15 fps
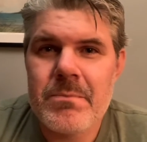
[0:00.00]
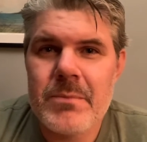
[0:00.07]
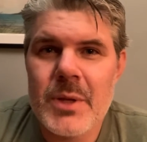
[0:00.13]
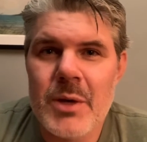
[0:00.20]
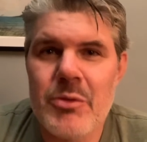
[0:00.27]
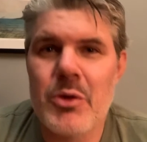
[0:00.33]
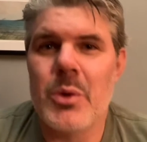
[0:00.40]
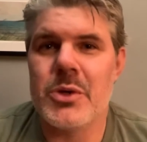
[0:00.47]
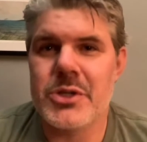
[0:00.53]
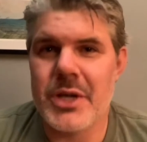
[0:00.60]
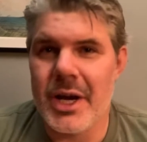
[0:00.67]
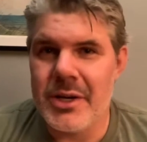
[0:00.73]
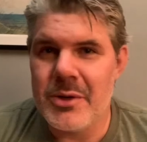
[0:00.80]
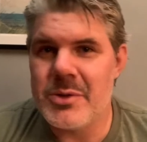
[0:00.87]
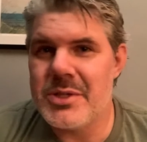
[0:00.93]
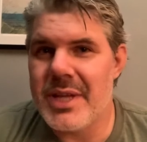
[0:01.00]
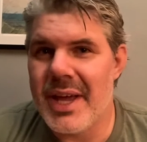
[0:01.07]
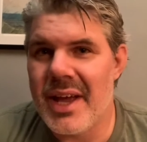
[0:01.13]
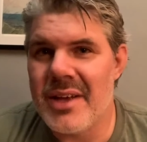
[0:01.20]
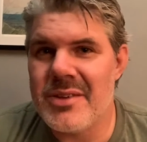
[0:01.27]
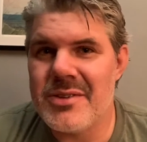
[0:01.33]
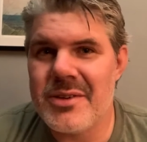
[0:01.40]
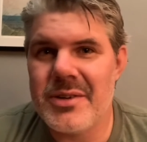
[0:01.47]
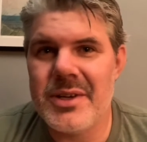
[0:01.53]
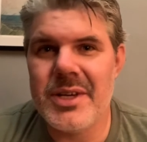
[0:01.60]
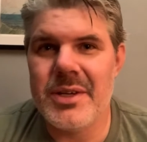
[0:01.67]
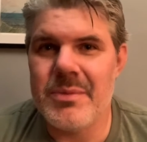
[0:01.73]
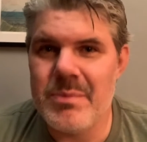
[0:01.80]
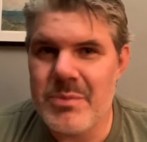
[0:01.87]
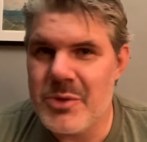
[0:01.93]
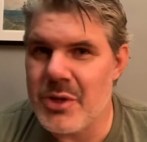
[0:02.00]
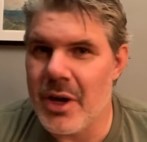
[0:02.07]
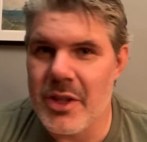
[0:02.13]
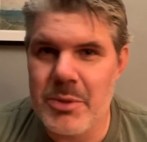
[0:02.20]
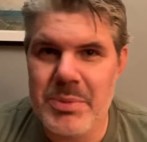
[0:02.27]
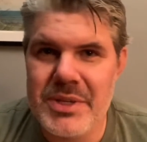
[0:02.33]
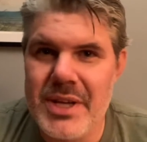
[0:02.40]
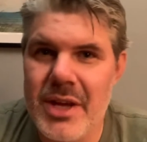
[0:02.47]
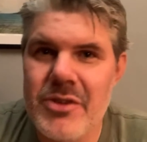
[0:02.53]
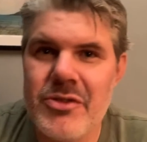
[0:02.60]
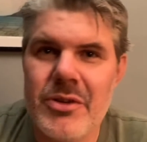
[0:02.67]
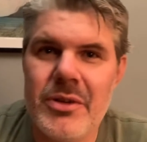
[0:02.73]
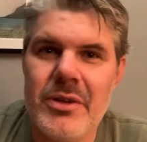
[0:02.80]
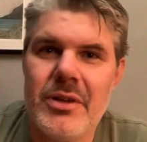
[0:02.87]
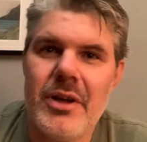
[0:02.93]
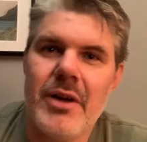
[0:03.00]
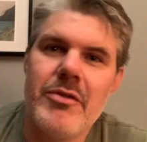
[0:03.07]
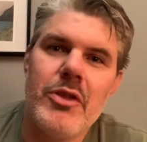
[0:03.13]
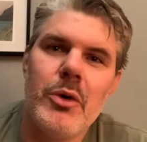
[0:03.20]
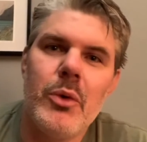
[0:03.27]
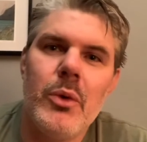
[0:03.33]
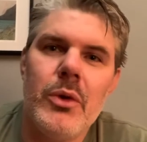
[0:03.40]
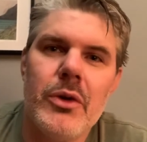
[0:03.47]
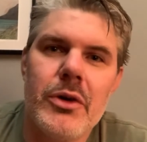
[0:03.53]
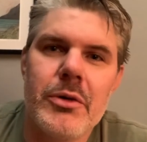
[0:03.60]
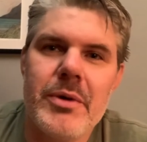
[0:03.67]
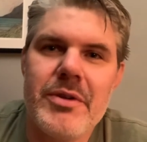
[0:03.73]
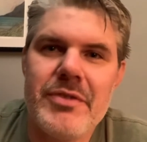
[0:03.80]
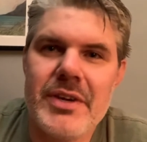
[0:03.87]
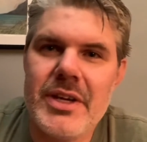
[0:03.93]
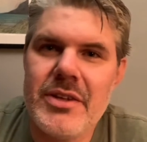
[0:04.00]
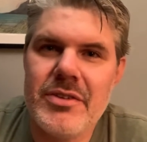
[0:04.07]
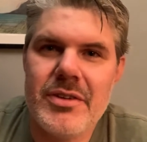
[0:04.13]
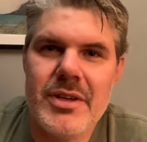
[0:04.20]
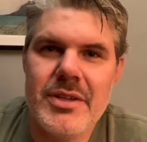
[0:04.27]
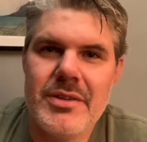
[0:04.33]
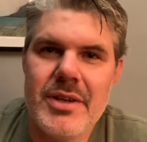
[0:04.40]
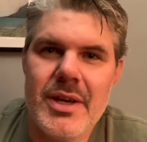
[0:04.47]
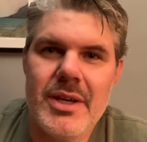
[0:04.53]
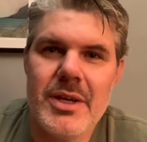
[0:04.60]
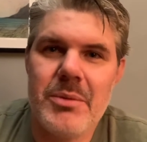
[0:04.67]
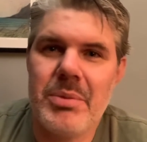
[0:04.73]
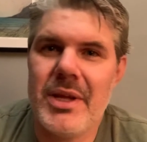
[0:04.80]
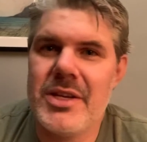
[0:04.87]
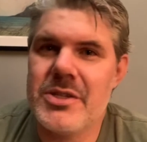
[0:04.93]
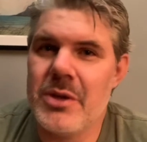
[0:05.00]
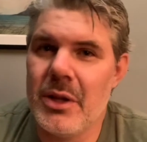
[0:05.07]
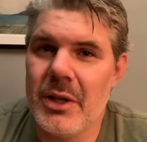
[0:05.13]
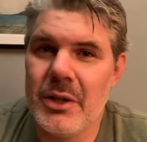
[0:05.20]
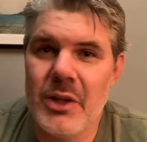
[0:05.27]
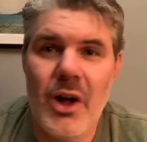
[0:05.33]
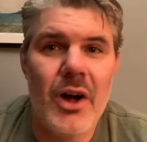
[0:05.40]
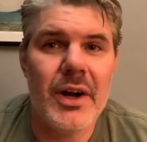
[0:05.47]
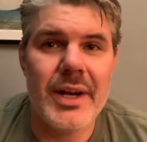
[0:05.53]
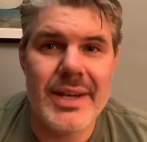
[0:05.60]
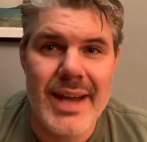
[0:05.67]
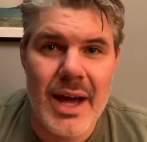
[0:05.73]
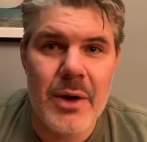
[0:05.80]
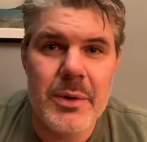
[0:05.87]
Of course, God knows the answer. He saw the potential of the whole horrific incident taking place all along, and now